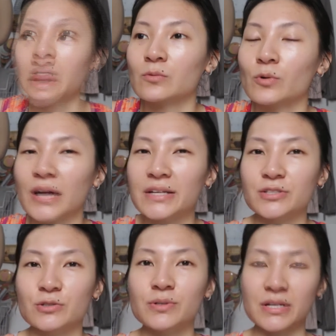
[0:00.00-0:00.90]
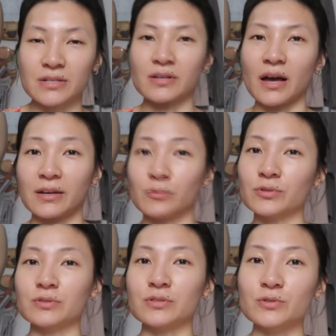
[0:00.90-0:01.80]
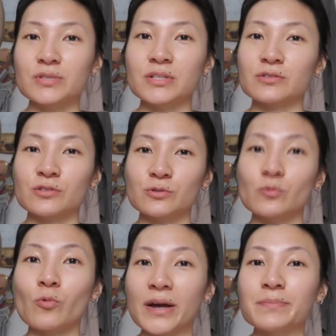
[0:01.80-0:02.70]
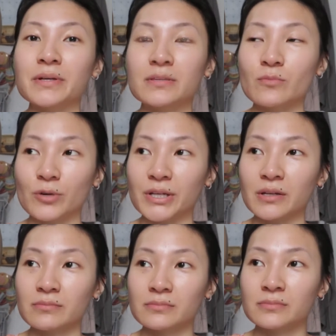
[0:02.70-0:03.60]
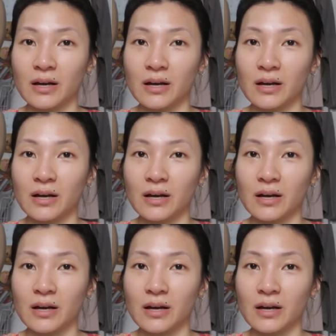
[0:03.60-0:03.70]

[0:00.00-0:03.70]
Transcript: What I do is I will use it to wipe in the morning.